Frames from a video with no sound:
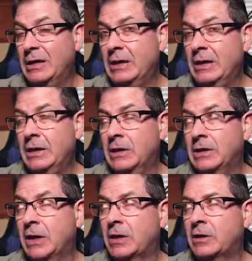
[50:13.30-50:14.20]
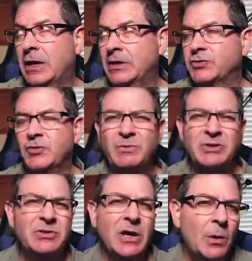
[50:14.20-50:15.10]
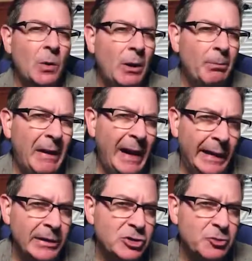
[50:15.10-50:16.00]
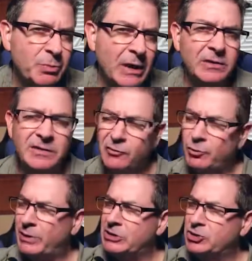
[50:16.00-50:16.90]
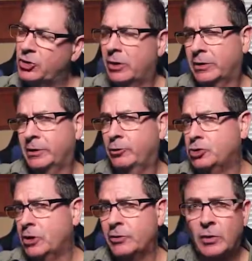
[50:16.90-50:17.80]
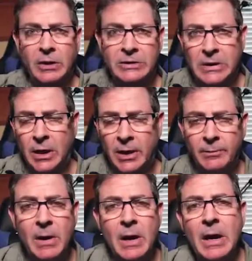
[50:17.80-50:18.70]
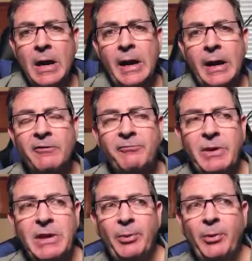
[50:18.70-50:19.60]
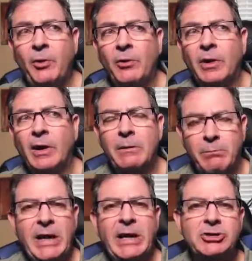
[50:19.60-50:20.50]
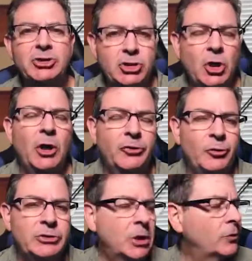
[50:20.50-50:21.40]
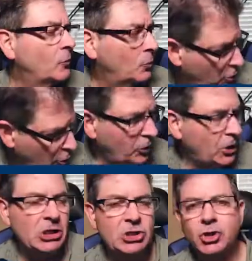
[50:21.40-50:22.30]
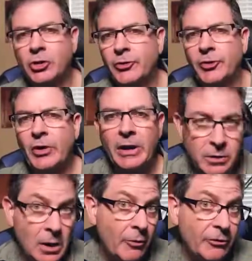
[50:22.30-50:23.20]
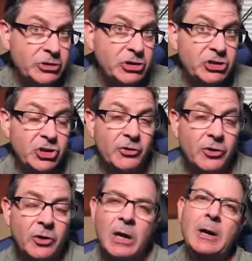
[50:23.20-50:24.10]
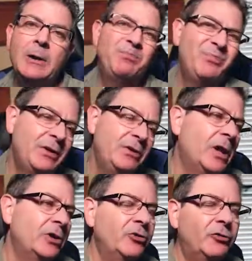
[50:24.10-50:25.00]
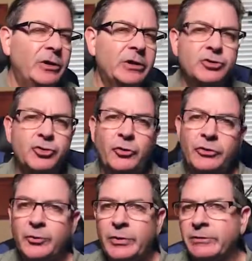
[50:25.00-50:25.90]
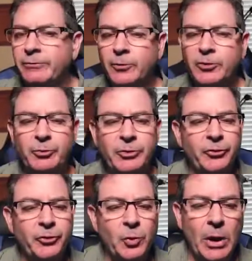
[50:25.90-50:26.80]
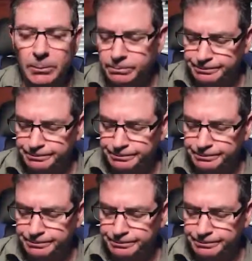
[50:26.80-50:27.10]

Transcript: in a classroom that's not well managed because everybody's talking to each other all the time. And if people can manage to talk to each other, look at each other, acknowledge each other, you're not usually controlling the reinforcement too well.